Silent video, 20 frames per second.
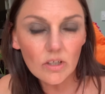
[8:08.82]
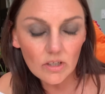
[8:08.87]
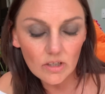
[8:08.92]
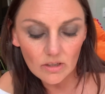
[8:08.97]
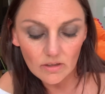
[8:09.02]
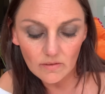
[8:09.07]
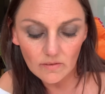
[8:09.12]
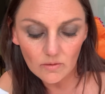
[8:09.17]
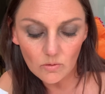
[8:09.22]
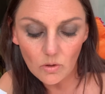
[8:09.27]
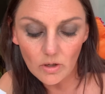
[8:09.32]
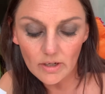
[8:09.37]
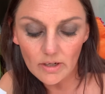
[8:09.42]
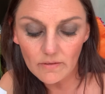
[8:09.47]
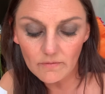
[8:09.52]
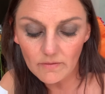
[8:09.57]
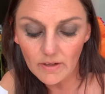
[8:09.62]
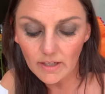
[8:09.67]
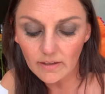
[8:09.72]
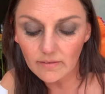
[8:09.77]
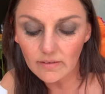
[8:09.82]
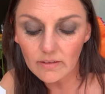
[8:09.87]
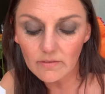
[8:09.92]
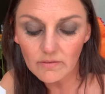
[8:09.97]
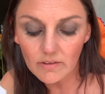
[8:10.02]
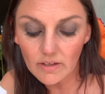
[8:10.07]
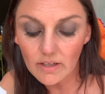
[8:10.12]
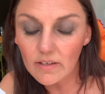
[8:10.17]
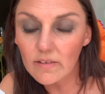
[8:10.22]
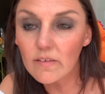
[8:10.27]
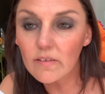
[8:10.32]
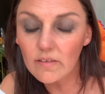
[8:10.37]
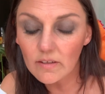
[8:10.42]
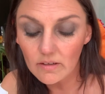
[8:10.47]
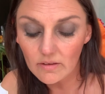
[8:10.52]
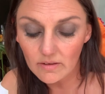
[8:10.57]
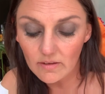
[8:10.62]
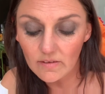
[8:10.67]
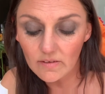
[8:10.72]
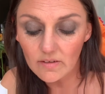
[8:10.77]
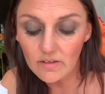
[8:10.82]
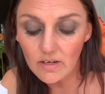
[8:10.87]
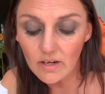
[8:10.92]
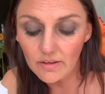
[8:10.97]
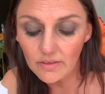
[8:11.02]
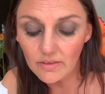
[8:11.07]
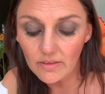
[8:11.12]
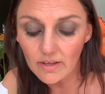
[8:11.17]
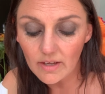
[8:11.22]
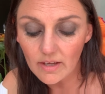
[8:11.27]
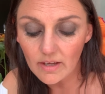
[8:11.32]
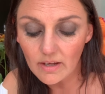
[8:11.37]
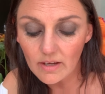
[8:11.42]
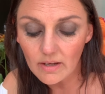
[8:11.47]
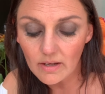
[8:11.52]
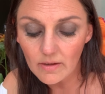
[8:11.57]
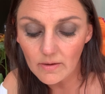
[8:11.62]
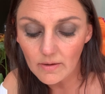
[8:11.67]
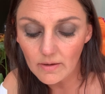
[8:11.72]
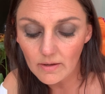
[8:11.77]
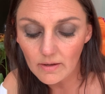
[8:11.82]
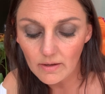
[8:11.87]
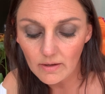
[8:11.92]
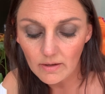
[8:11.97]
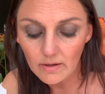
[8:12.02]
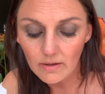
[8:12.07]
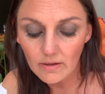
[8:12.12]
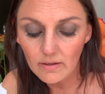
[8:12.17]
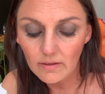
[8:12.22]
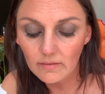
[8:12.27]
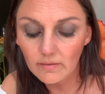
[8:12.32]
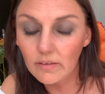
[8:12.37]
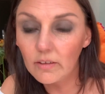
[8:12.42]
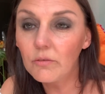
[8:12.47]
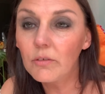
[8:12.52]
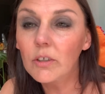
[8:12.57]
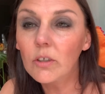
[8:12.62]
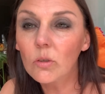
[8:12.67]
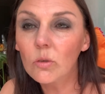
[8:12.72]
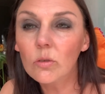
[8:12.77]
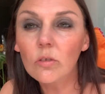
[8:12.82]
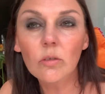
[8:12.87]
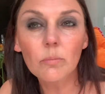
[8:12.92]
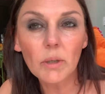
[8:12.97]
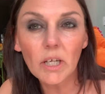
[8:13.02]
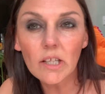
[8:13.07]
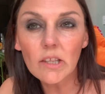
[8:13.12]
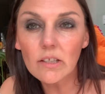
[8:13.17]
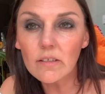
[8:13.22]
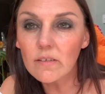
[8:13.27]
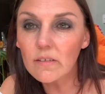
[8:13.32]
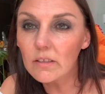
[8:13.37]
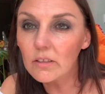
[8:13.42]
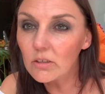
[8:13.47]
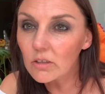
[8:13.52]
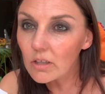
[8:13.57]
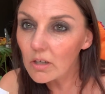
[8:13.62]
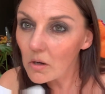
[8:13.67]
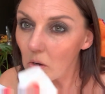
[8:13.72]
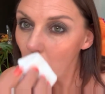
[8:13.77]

is quite effective. There's nothing difficult about this look.